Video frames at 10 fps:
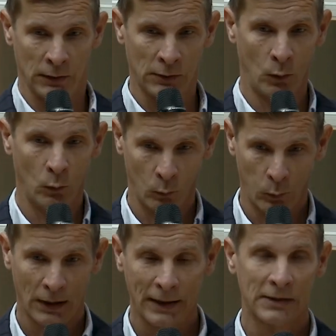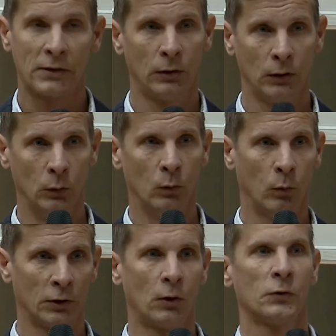so while that's true,
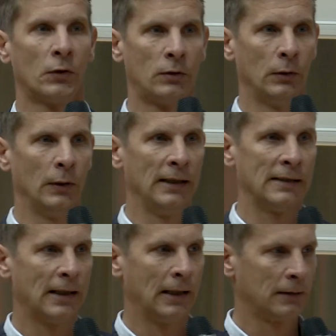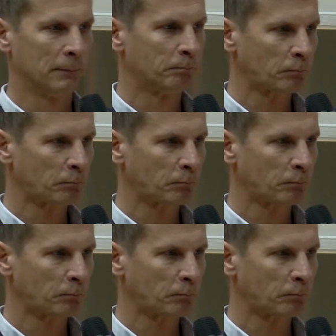what's also true is that